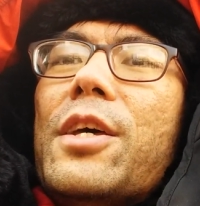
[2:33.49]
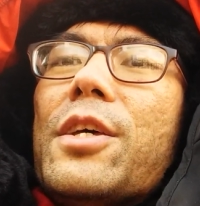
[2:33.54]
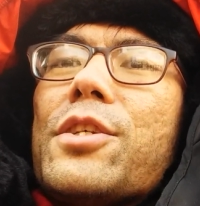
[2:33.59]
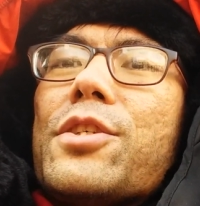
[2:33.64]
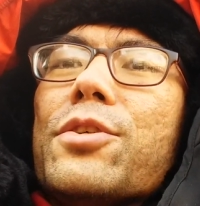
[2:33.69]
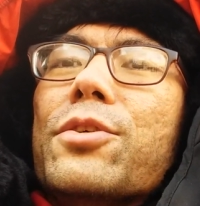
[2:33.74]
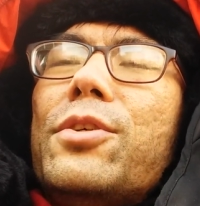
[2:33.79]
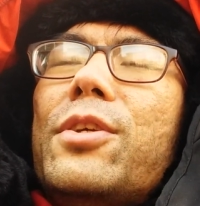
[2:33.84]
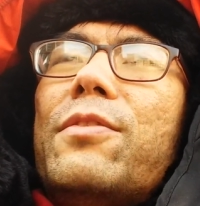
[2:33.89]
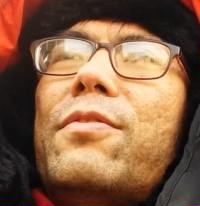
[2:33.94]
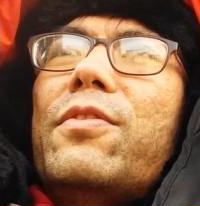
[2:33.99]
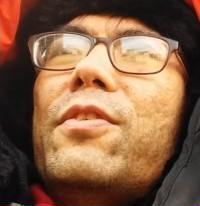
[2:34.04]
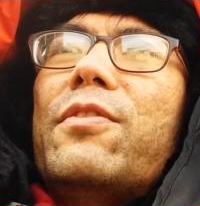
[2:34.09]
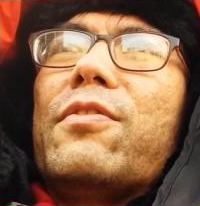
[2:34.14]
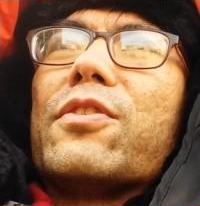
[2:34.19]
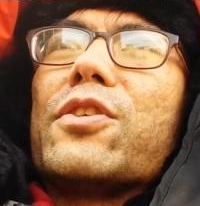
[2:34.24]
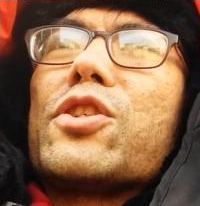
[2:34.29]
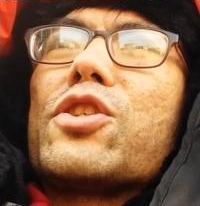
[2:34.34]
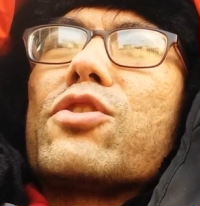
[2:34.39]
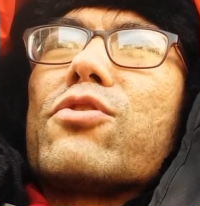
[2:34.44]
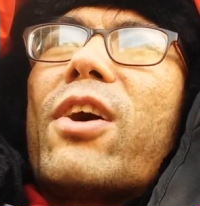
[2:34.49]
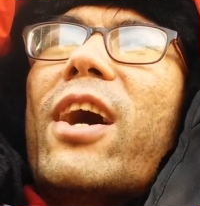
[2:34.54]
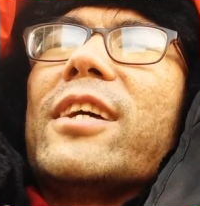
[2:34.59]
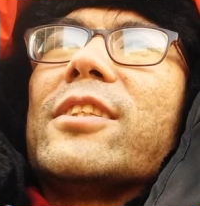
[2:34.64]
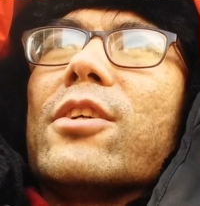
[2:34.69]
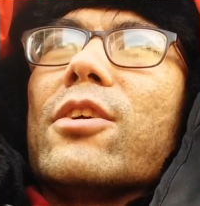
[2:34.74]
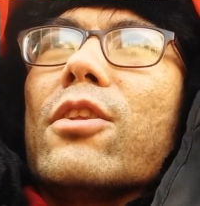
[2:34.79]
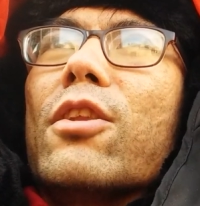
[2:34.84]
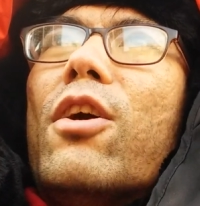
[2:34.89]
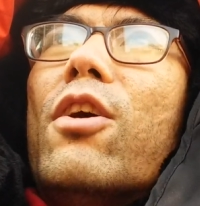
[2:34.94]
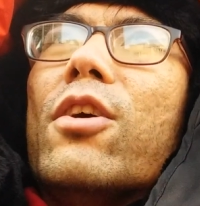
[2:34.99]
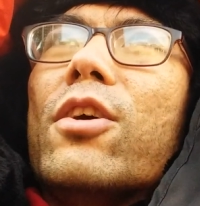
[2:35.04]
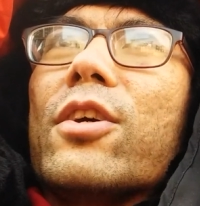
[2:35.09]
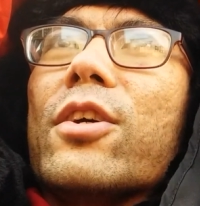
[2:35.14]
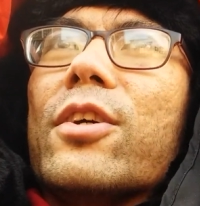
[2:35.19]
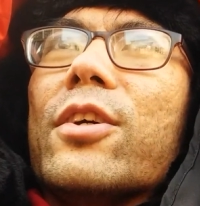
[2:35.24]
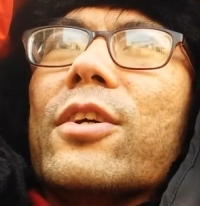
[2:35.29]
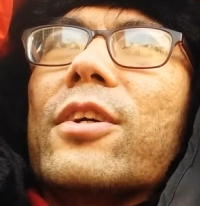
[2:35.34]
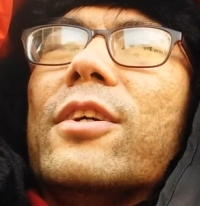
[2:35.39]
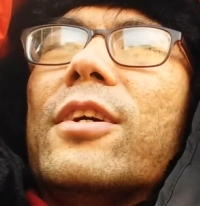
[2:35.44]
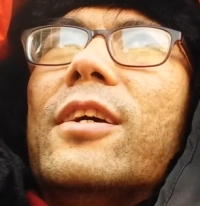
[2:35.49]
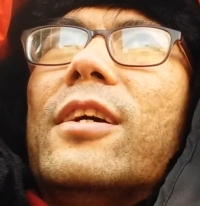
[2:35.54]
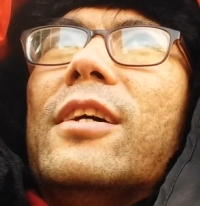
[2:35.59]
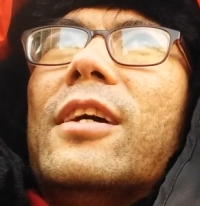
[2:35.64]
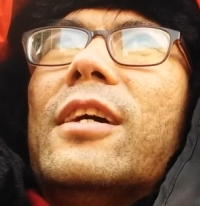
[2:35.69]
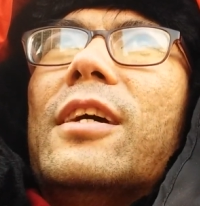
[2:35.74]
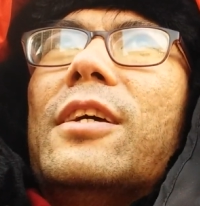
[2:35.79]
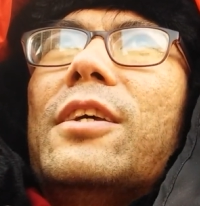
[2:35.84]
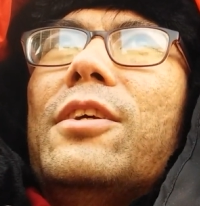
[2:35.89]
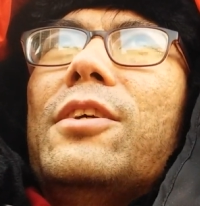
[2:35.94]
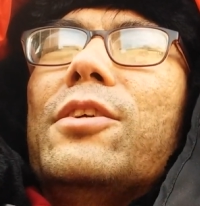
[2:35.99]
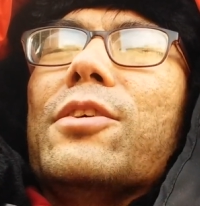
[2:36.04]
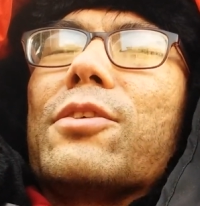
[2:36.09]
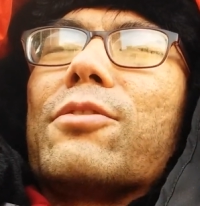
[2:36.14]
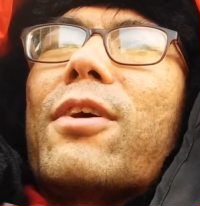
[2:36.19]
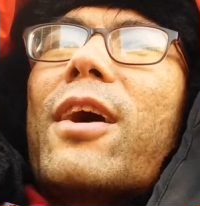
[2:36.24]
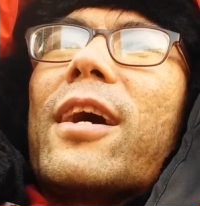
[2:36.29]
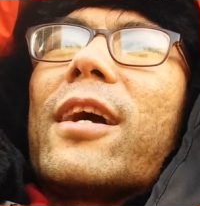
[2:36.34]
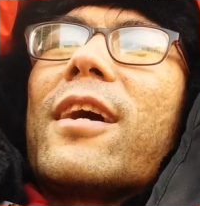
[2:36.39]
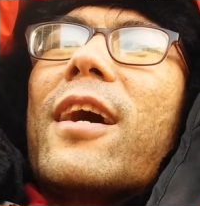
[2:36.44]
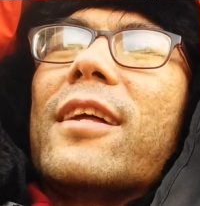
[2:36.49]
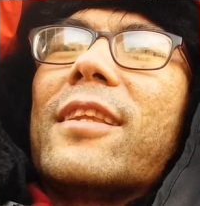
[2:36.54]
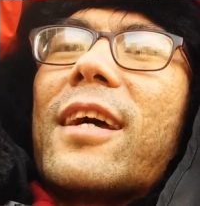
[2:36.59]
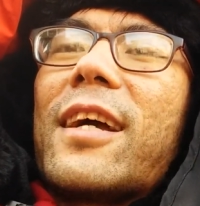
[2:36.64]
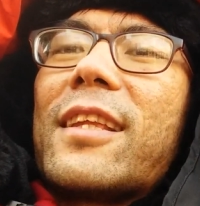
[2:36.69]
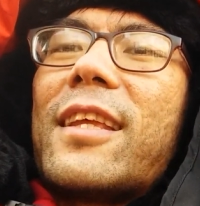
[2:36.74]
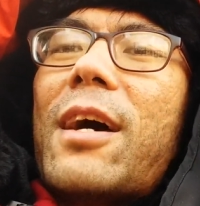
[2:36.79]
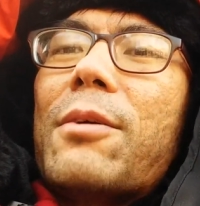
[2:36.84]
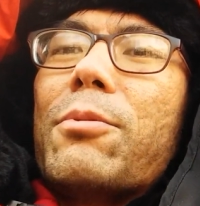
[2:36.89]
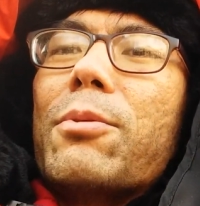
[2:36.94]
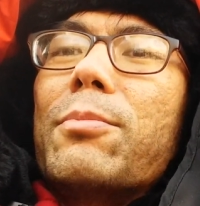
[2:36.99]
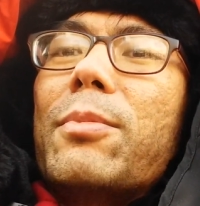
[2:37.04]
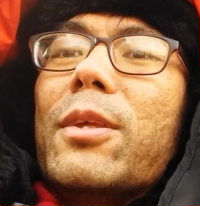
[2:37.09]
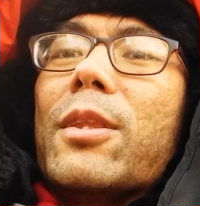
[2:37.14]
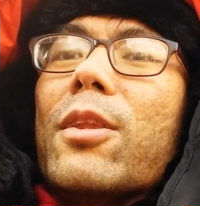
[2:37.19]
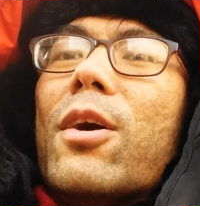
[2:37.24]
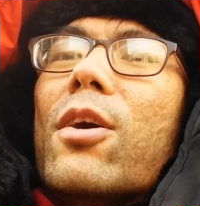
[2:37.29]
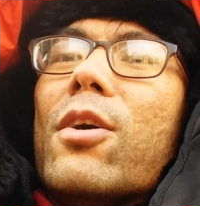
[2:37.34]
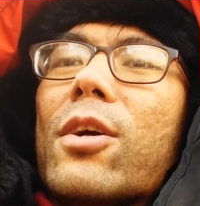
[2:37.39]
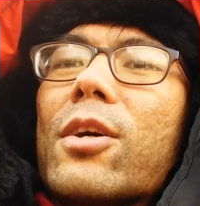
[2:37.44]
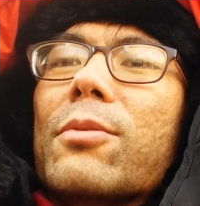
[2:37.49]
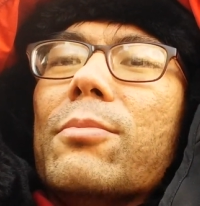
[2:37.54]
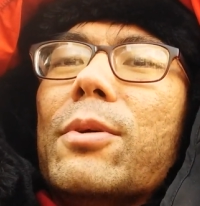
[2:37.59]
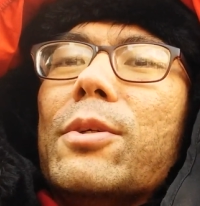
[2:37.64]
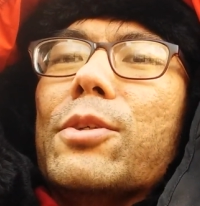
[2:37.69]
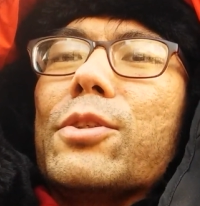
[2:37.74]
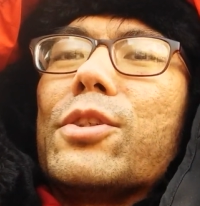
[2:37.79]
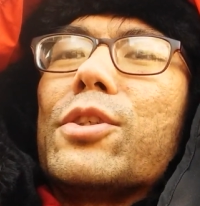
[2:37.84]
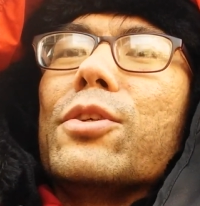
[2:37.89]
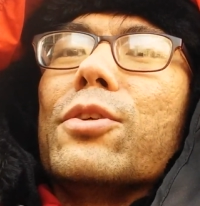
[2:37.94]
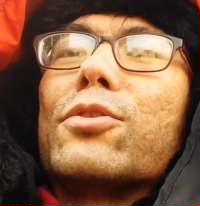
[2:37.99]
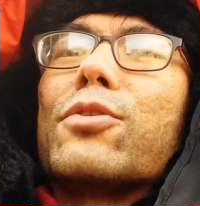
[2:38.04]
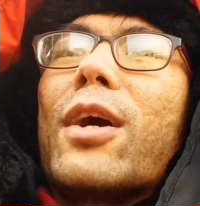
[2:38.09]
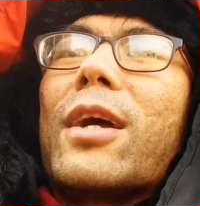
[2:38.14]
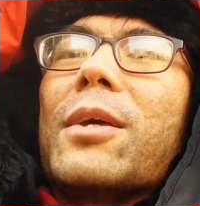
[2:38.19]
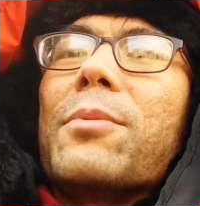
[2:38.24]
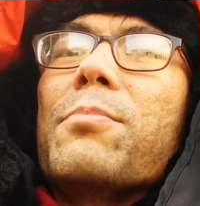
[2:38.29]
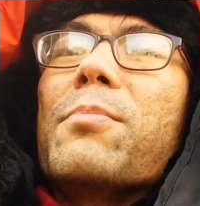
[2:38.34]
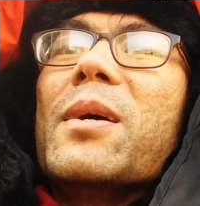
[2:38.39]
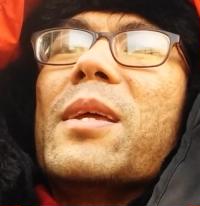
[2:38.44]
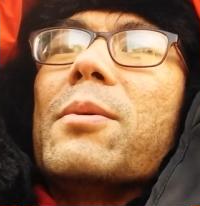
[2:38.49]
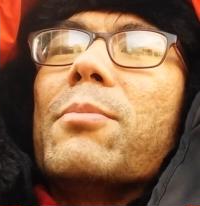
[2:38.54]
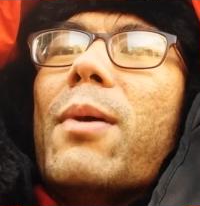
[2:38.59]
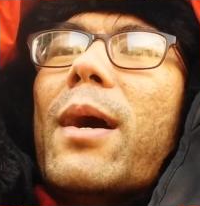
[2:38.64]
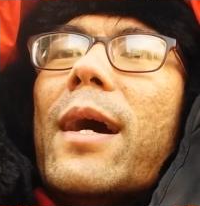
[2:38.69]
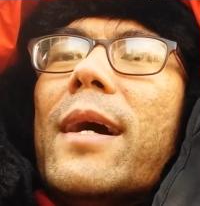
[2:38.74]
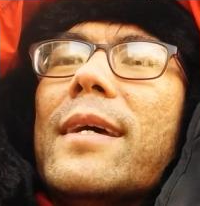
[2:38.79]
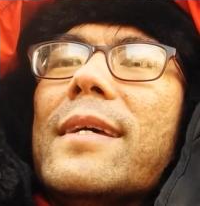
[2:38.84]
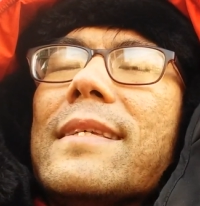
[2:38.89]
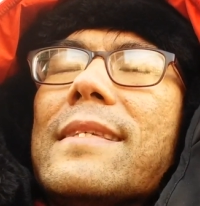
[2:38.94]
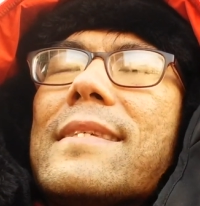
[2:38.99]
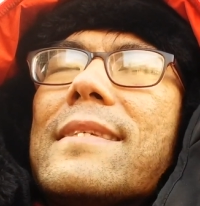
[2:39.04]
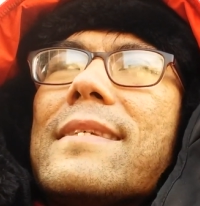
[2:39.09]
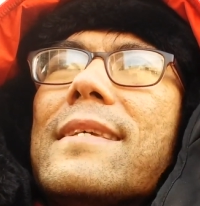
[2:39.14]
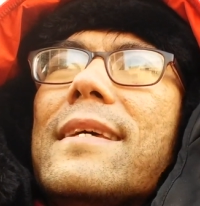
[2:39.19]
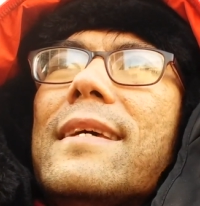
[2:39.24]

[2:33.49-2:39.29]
So if your strides are longer, your ground contact time will be longer, but you're still trying to minimize